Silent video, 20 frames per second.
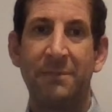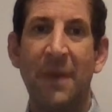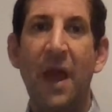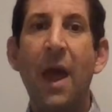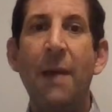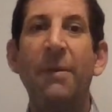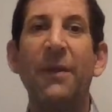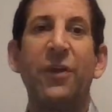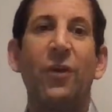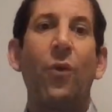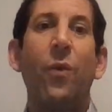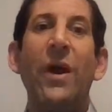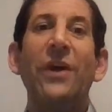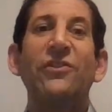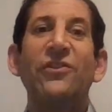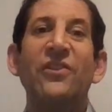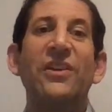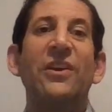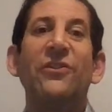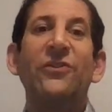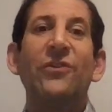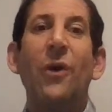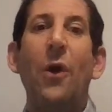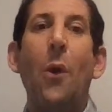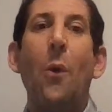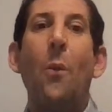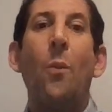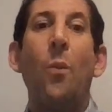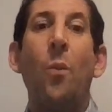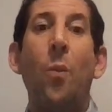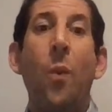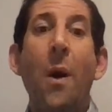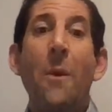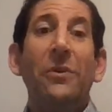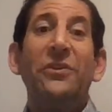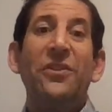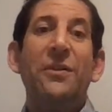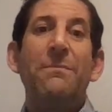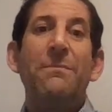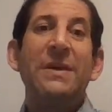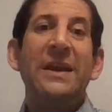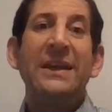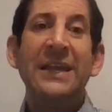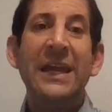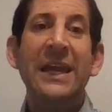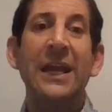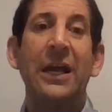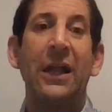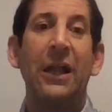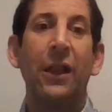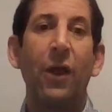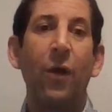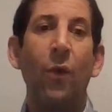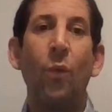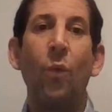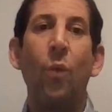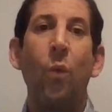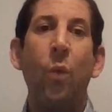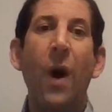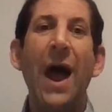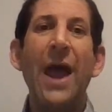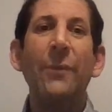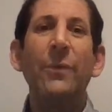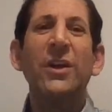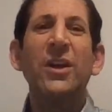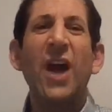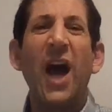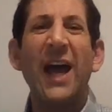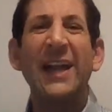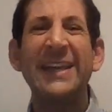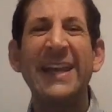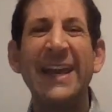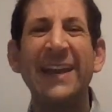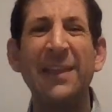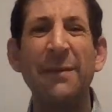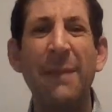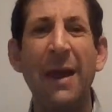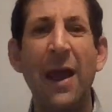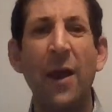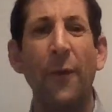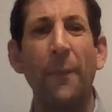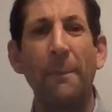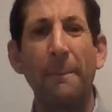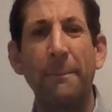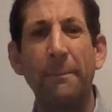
But the question is, what was the big deal? Why would God kick them out?